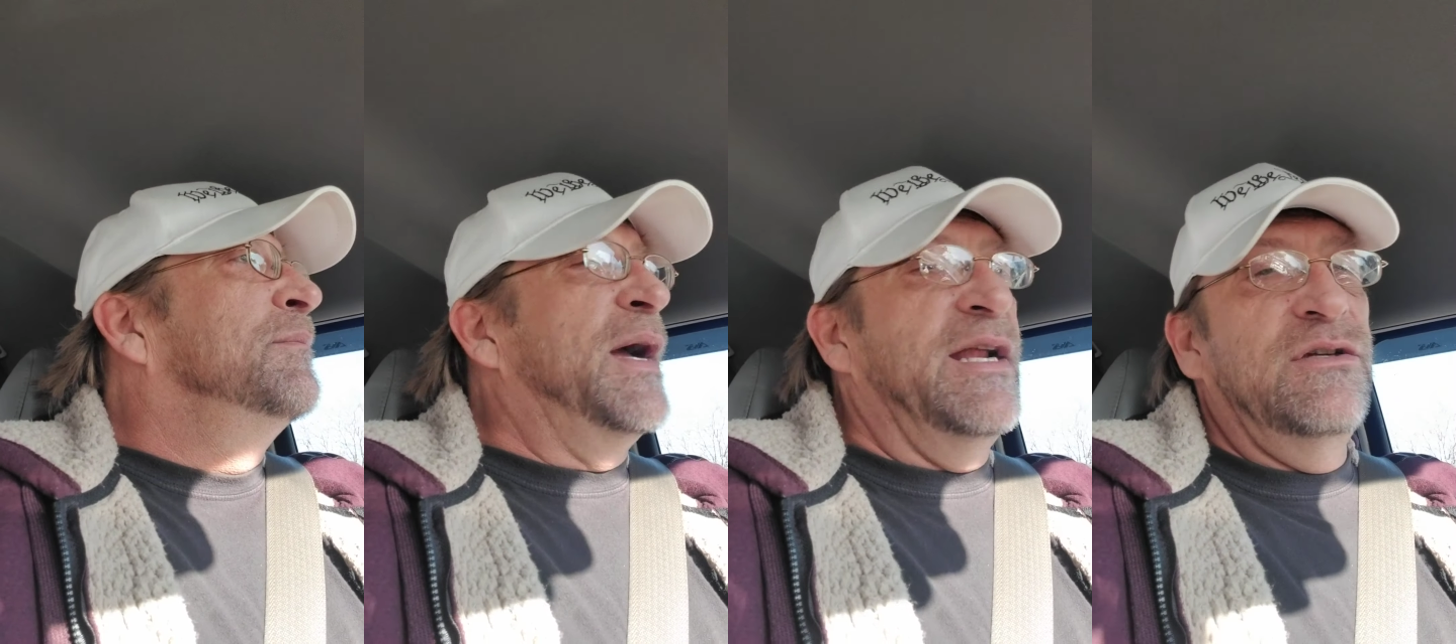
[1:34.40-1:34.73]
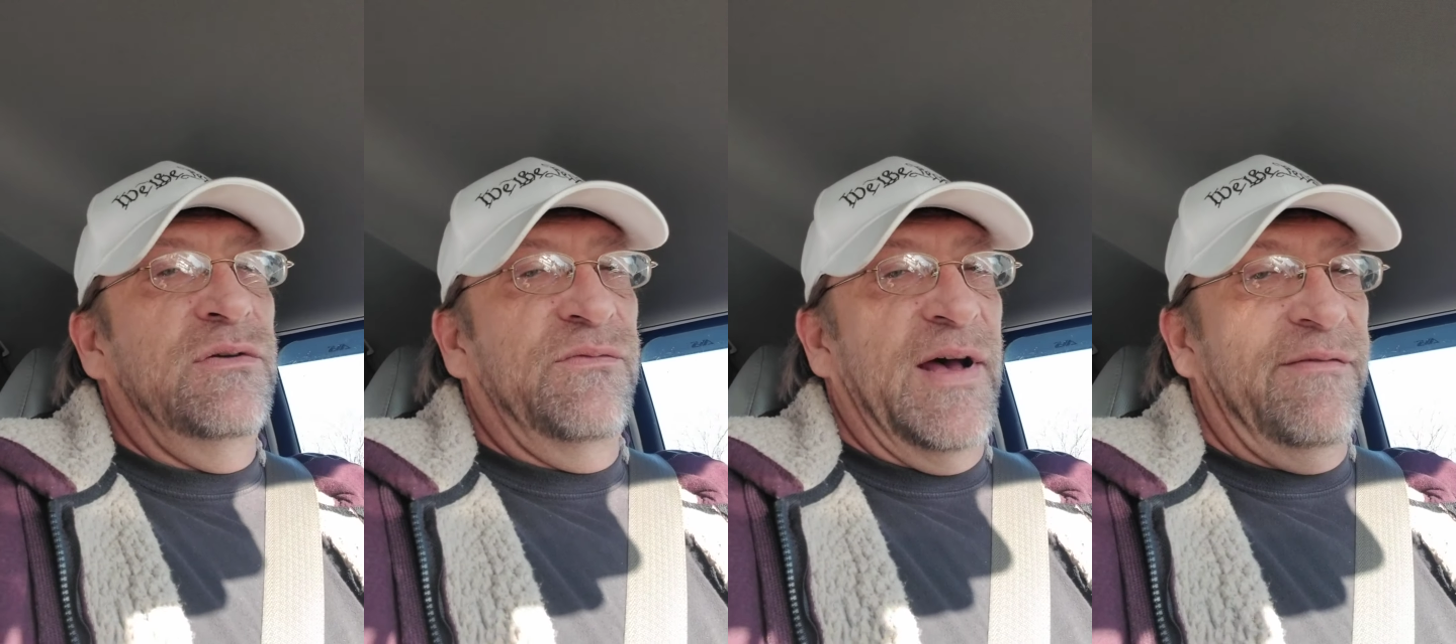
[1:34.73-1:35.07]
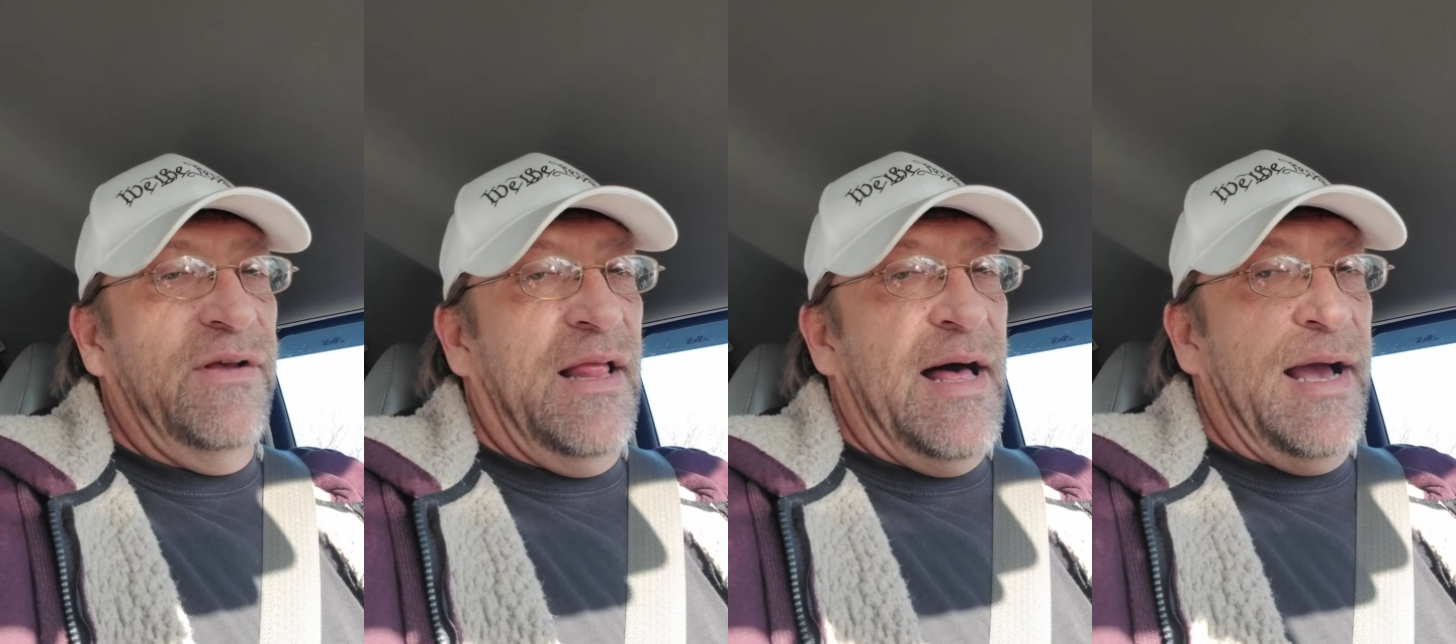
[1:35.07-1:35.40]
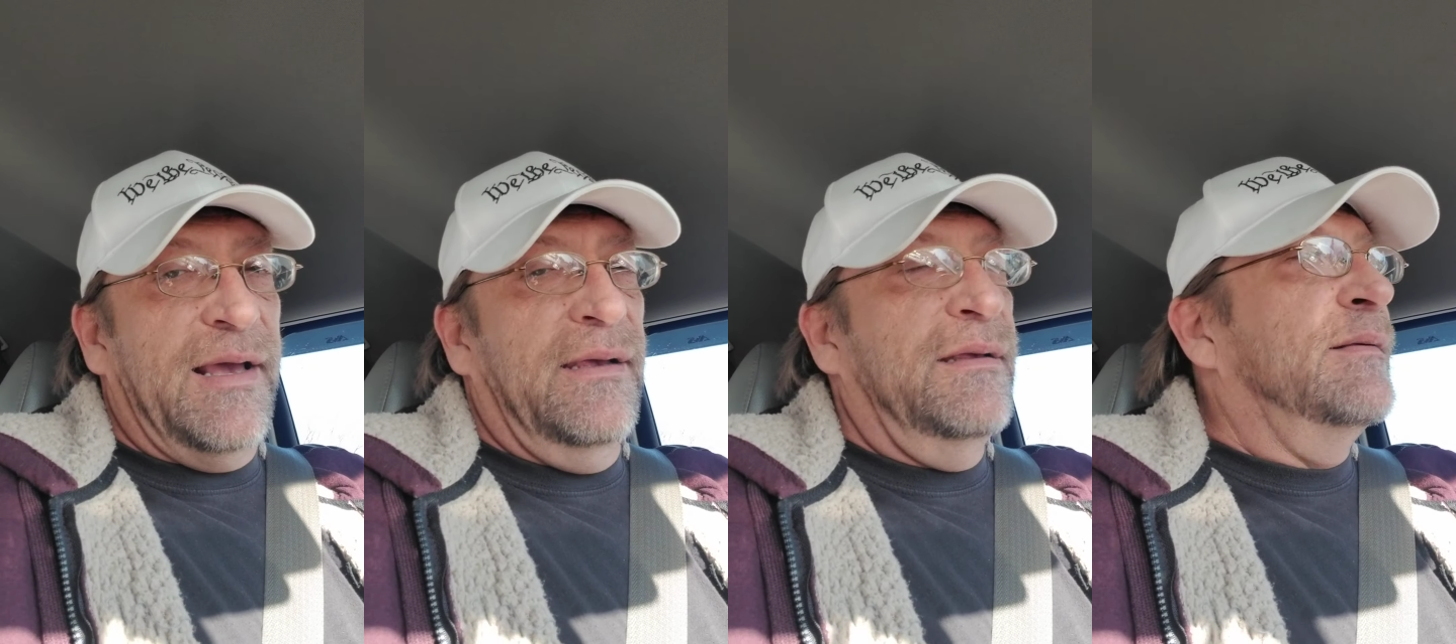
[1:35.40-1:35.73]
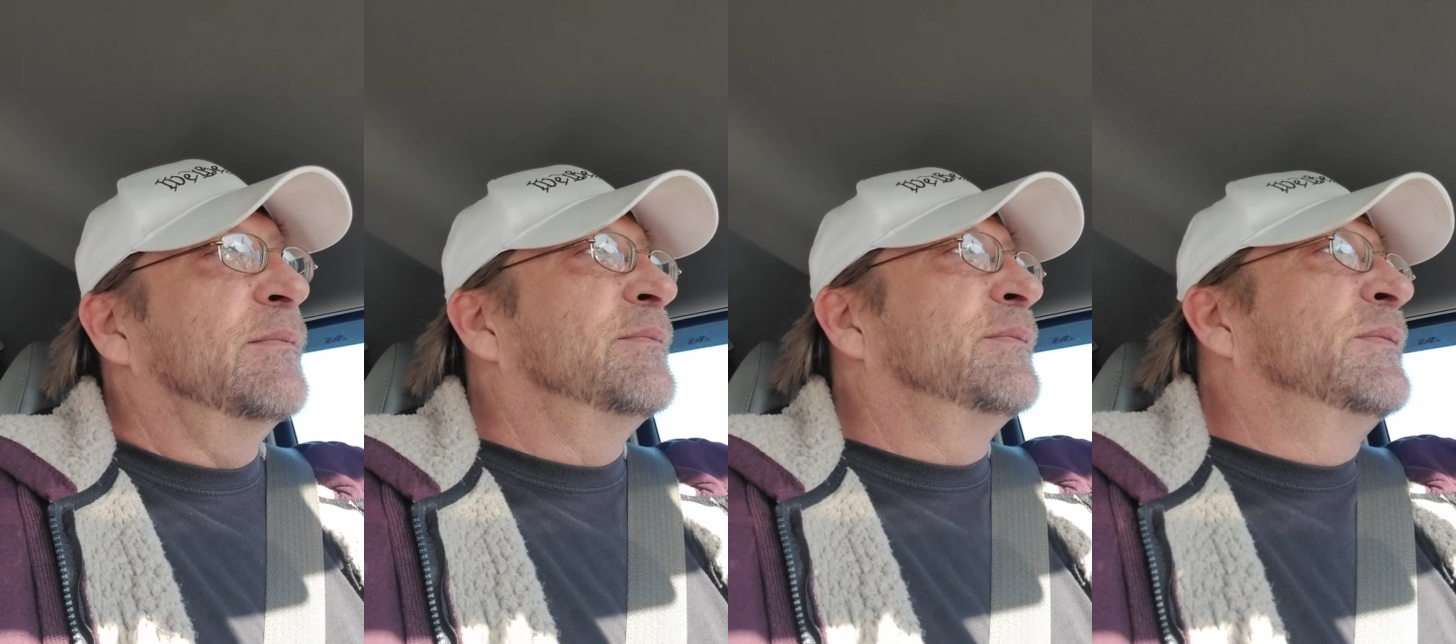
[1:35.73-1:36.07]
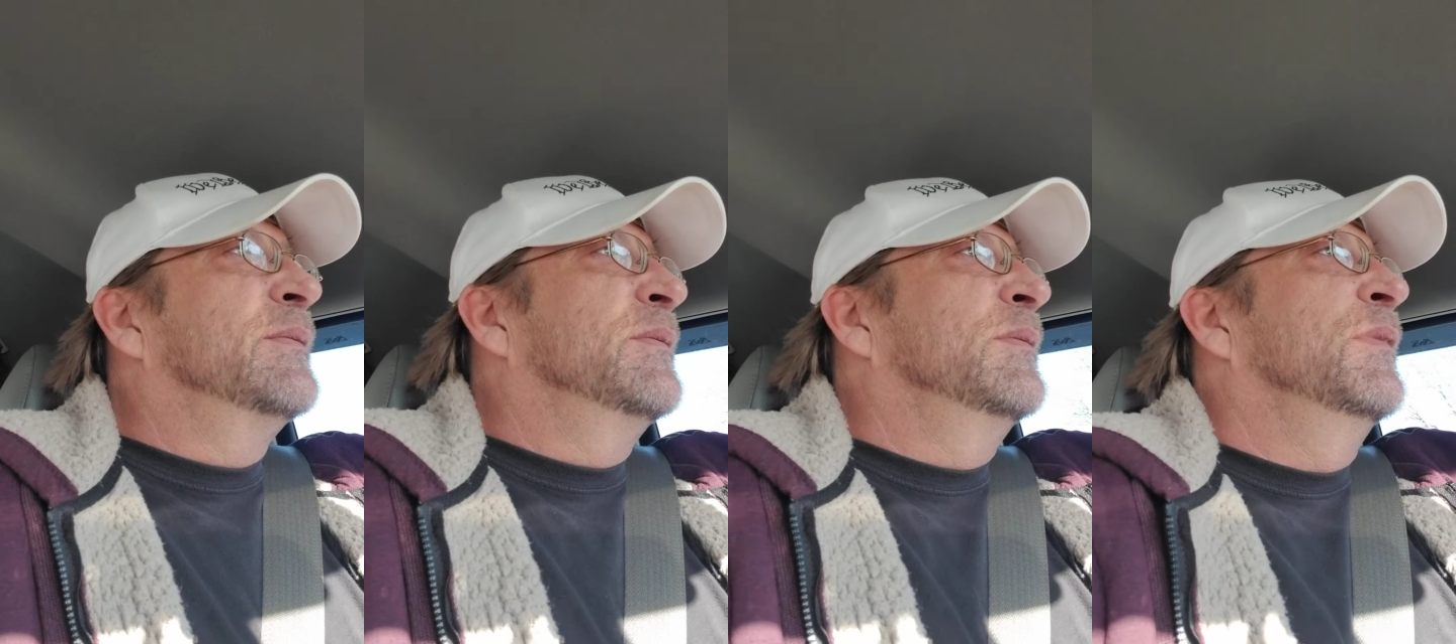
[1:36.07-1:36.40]
mind you, it's 5 o'clock.
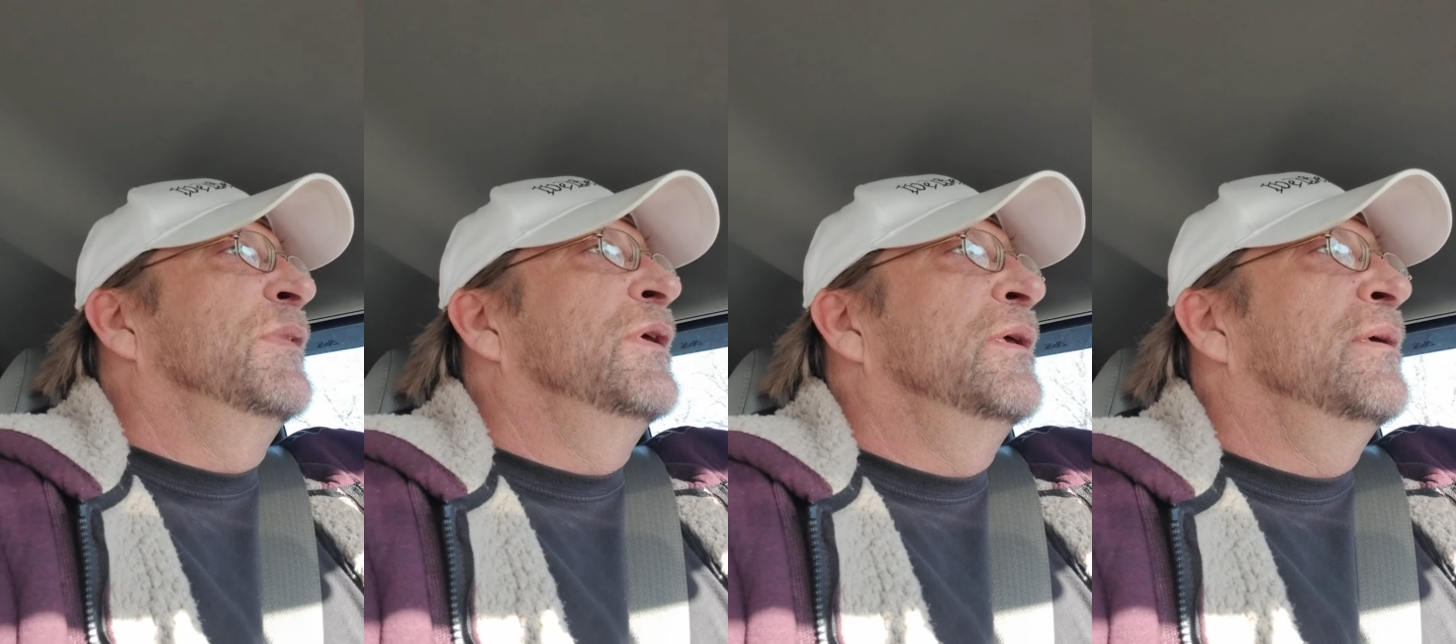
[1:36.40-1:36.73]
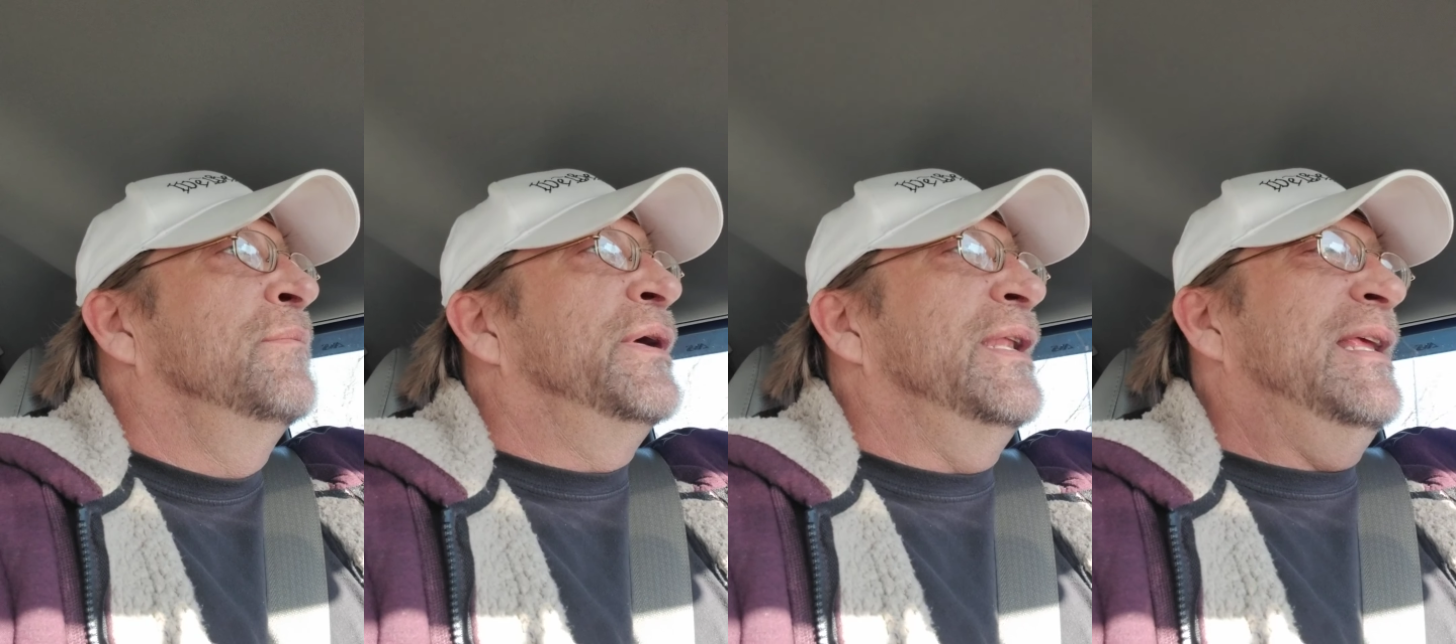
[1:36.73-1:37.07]
But